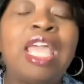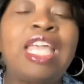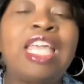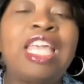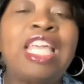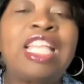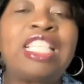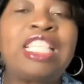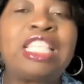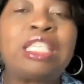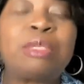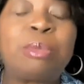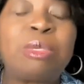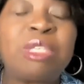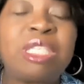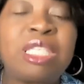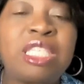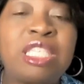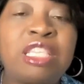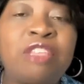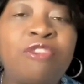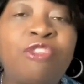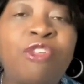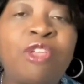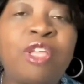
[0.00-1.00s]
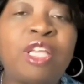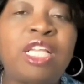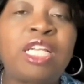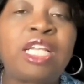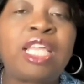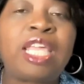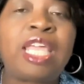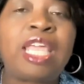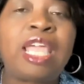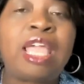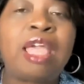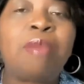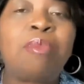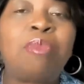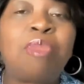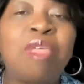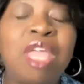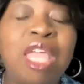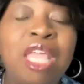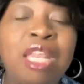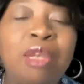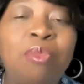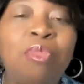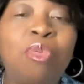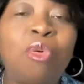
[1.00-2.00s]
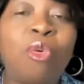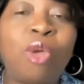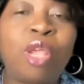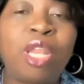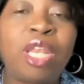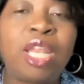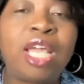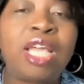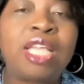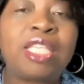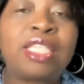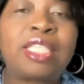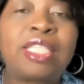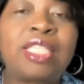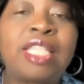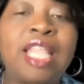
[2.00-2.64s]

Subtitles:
can specifically pinpoint us.